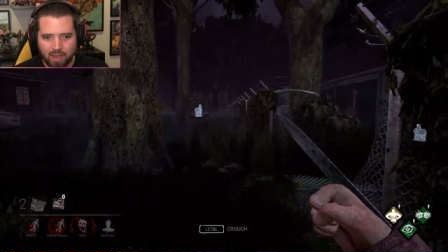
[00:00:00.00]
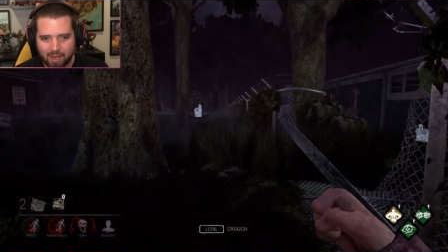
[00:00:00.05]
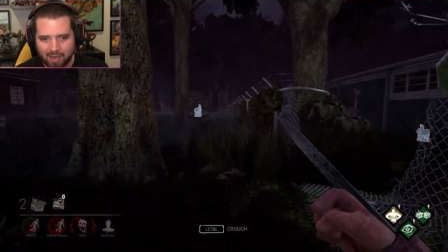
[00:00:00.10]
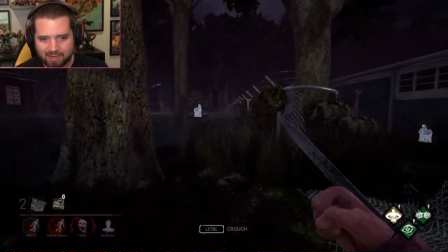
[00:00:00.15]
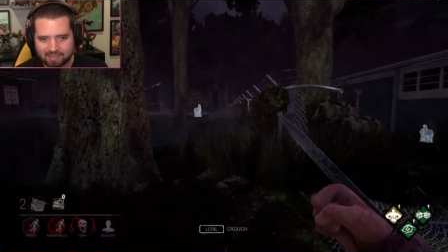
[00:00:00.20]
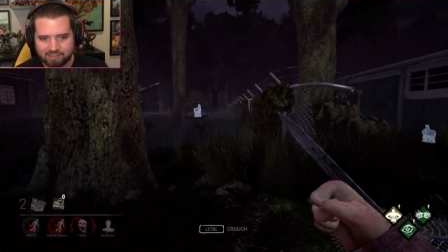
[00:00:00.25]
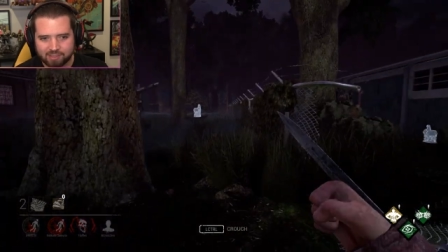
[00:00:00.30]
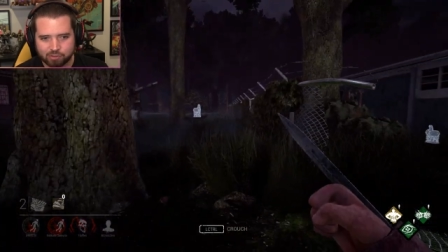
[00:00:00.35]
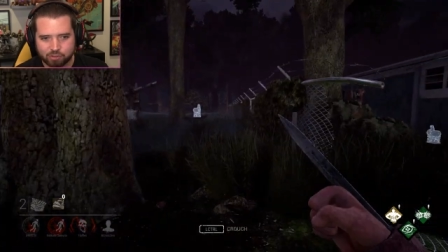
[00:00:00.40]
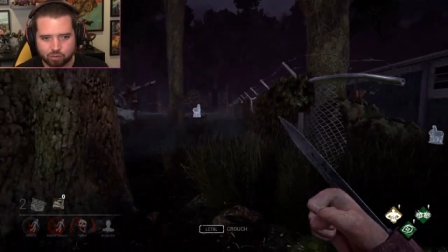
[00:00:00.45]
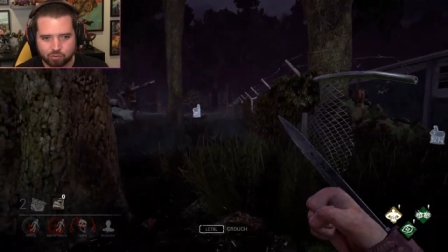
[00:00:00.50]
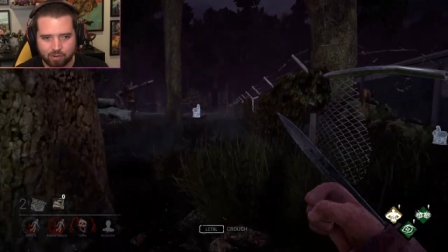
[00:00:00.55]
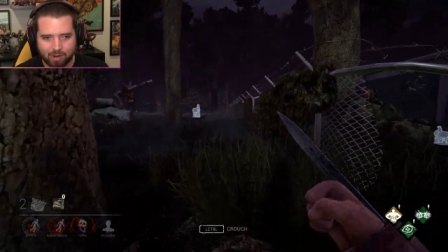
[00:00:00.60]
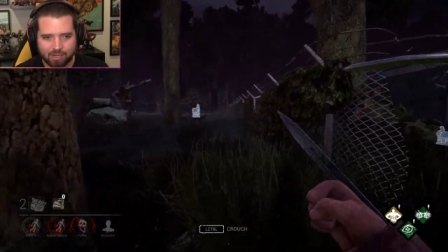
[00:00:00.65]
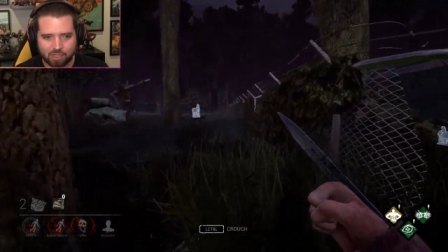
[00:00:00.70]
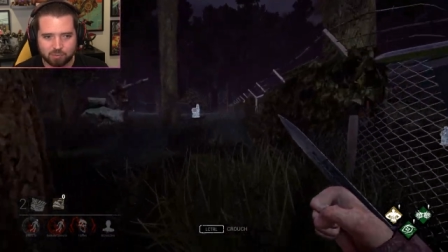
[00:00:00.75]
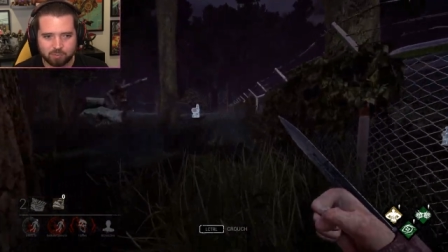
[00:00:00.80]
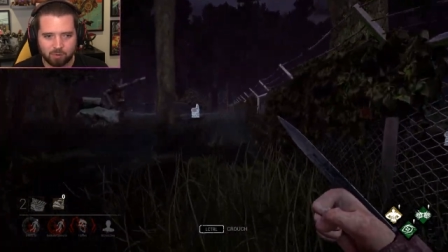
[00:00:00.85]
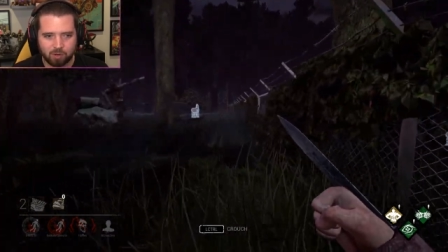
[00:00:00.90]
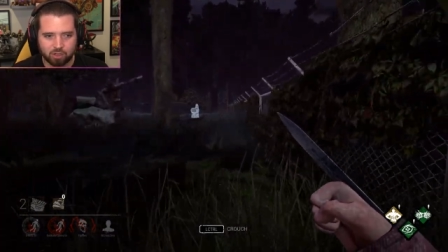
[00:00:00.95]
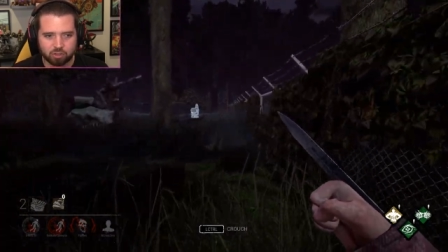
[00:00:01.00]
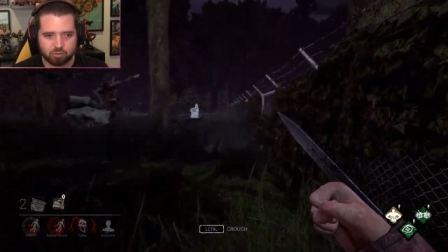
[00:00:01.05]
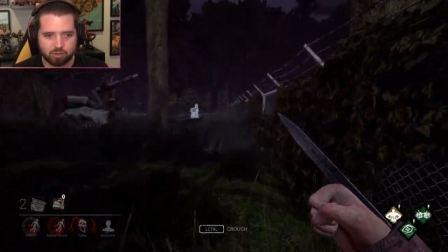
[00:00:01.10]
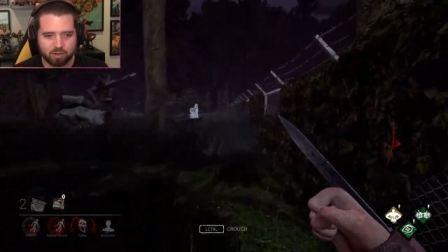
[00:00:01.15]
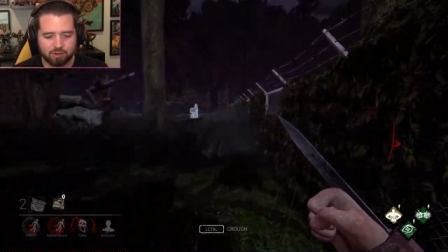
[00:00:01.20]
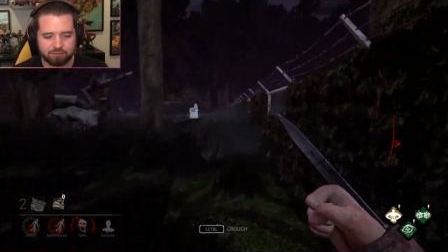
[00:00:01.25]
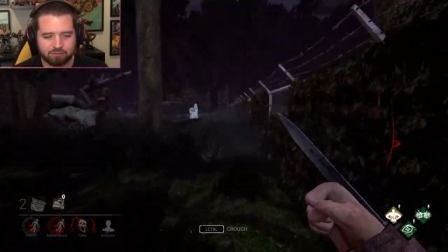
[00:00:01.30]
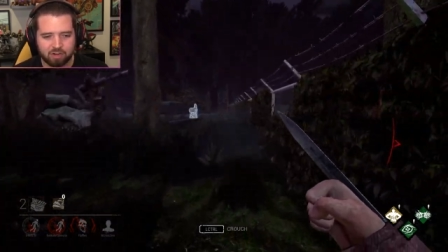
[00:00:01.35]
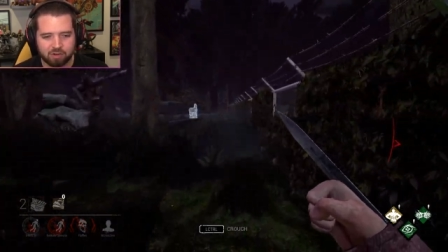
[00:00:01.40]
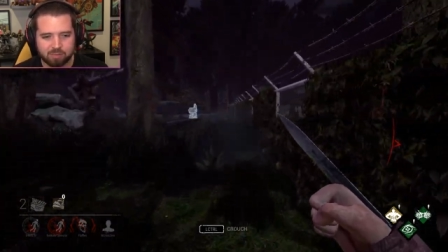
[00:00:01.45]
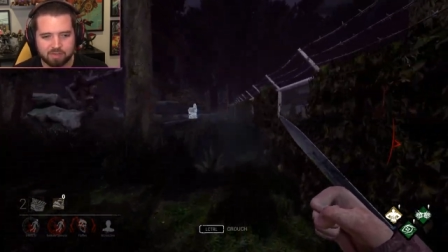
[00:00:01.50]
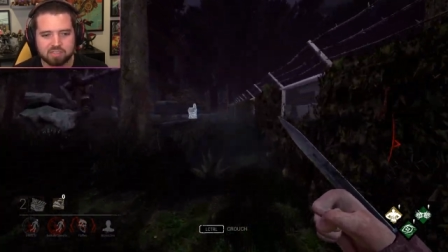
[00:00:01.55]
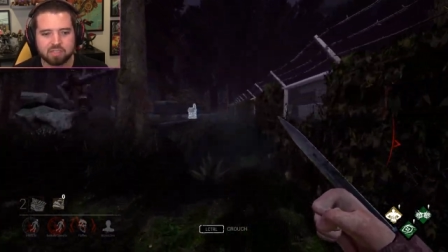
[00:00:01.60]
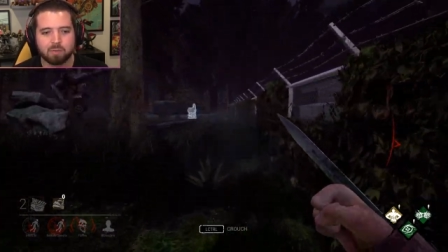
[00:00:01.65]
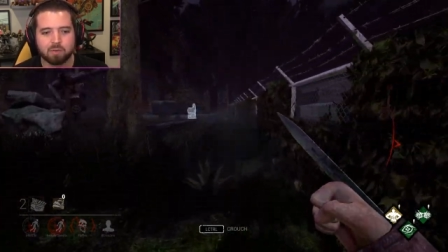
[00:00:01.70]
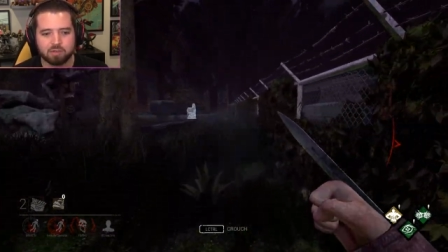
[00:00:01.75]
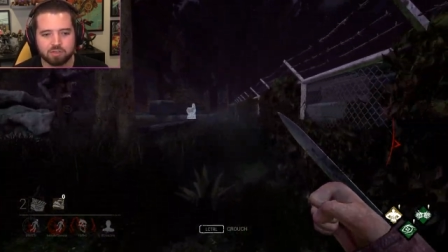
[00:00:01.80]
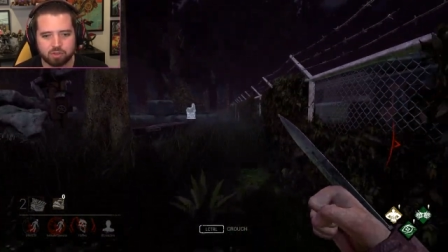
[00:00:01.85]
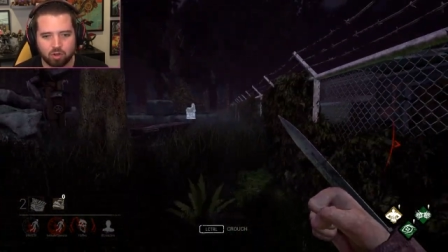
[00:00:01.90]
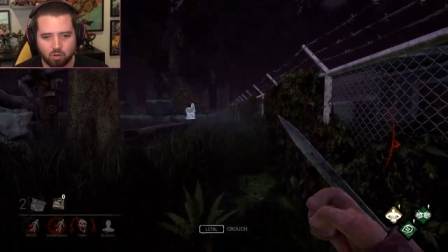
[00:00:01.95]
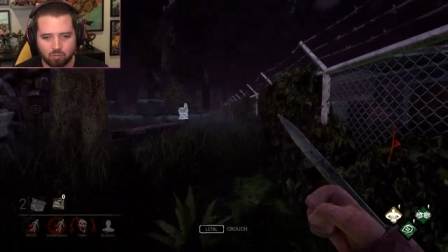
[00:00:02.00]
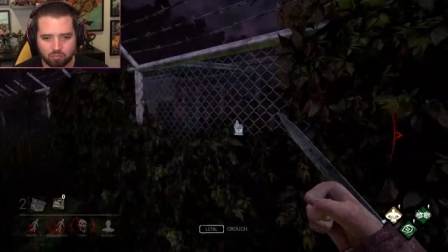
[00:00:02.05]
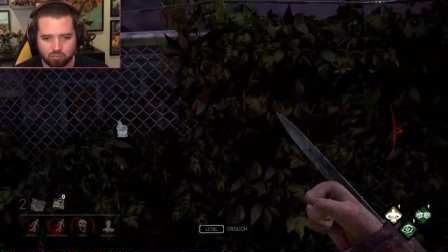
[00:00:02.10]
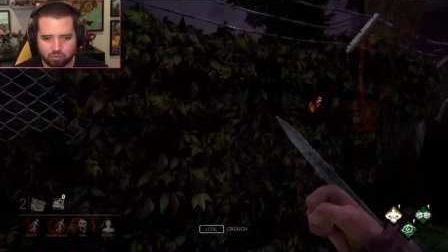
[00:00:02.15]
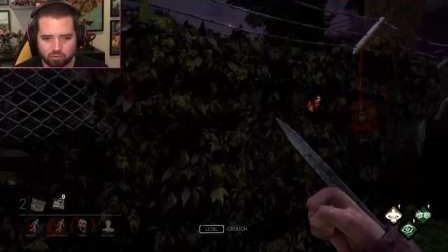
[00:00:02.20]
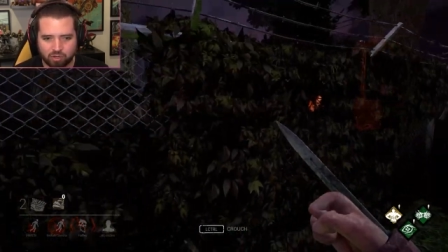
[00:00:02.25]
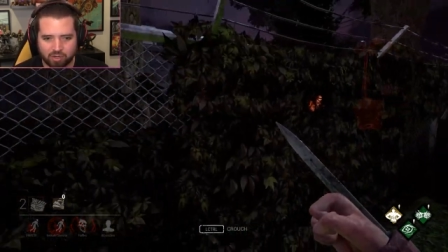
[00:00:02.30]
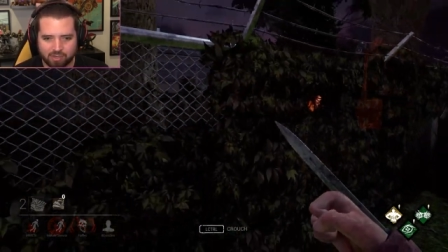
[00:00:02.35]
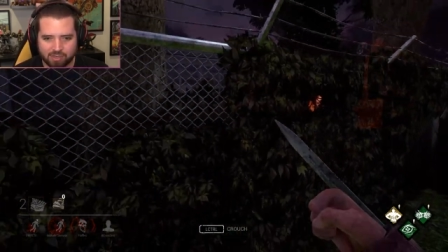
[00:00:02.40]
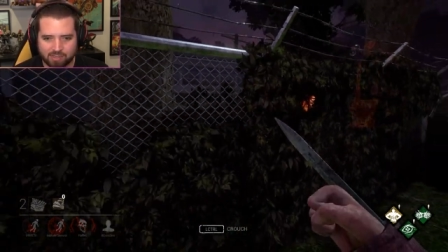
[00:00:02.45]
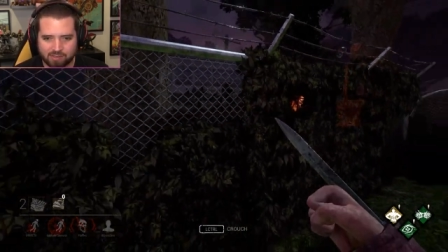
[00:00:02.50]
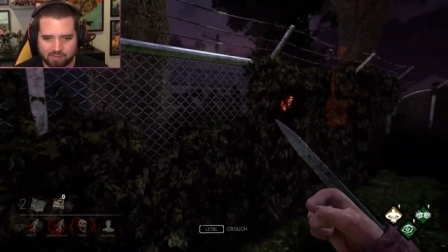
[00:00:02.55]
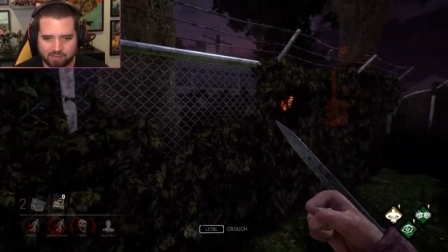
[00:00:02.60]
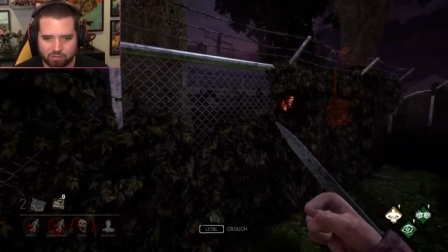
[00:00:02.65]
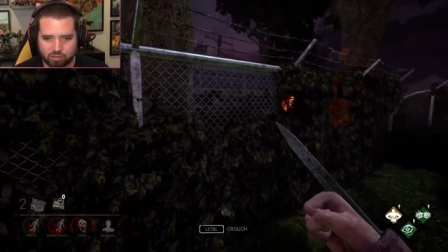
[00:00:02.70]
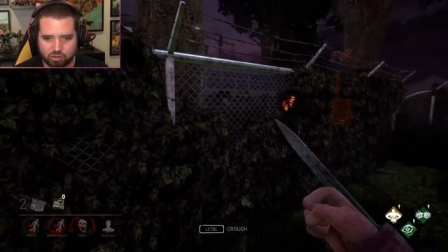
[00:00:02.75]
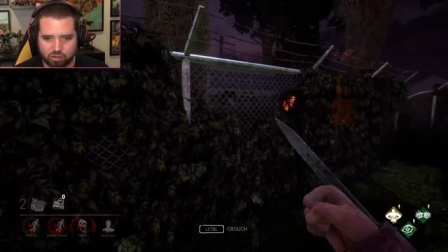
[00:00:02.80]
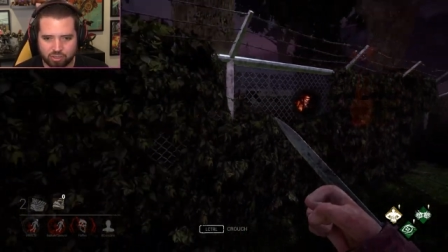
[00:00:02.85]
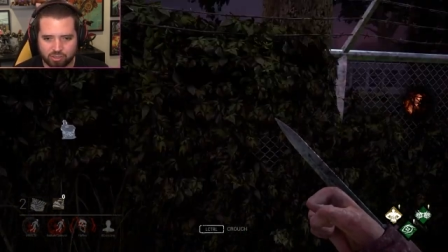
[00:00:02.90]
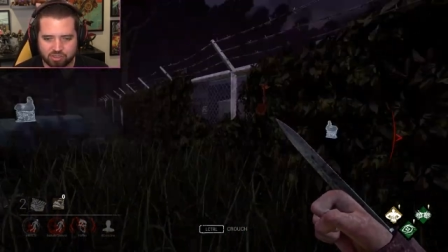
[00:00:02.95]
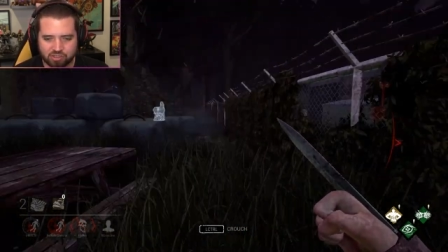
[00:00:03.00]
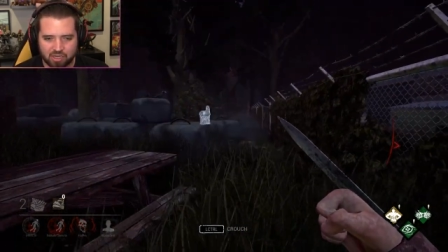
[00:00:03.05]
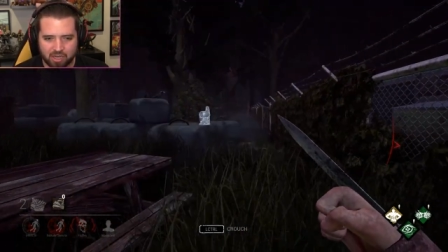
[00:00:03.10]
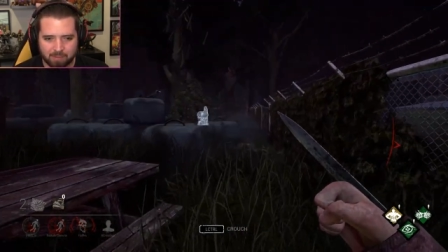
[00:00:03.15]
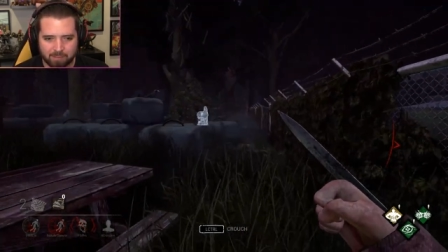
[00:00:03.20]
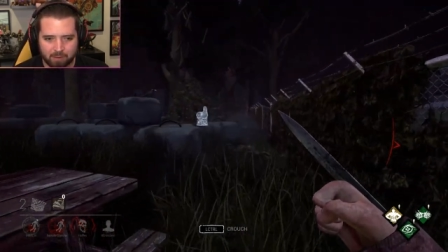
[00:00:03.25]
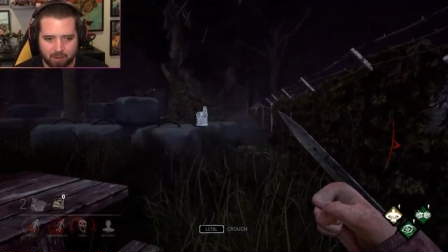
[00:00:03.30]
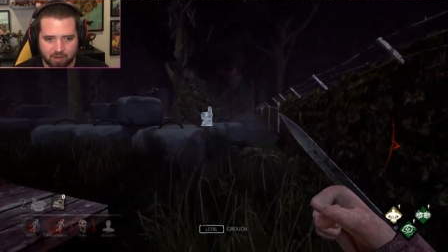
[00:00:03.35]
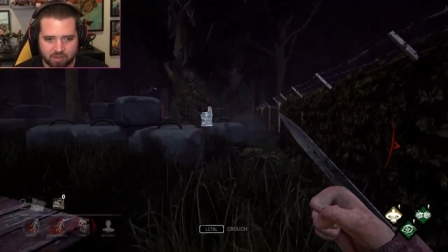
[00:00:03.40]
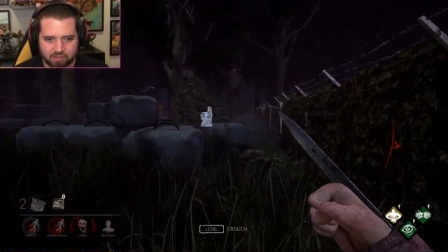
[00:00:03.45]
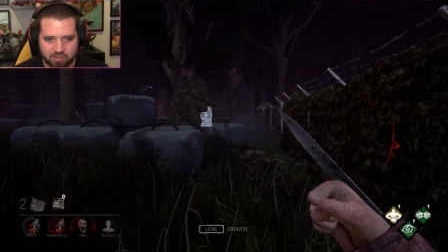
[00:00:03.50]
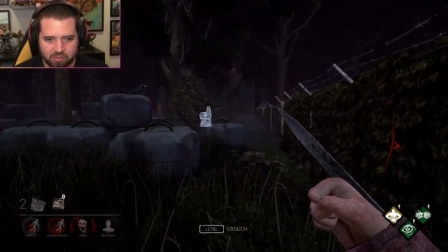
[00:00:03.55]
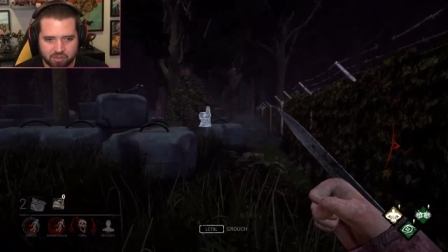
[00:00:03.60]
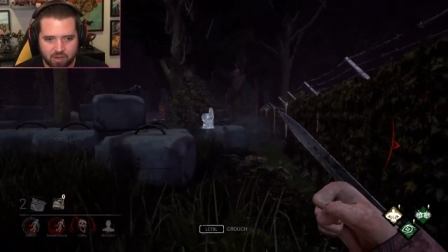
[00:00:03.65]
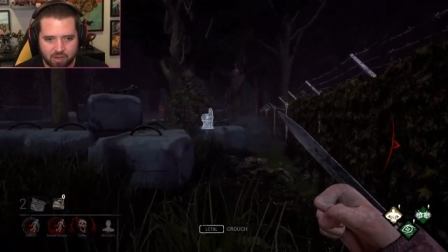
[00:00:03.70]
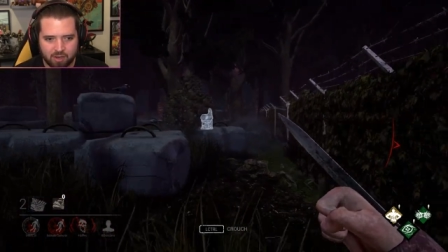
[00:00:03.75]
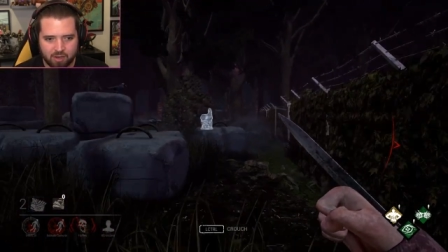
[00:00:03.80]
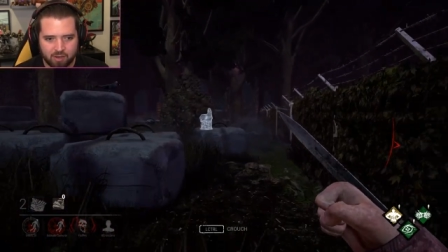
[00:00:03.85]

I see scratch marks right in front of me. Someone's over, trying to get this jigsaw box.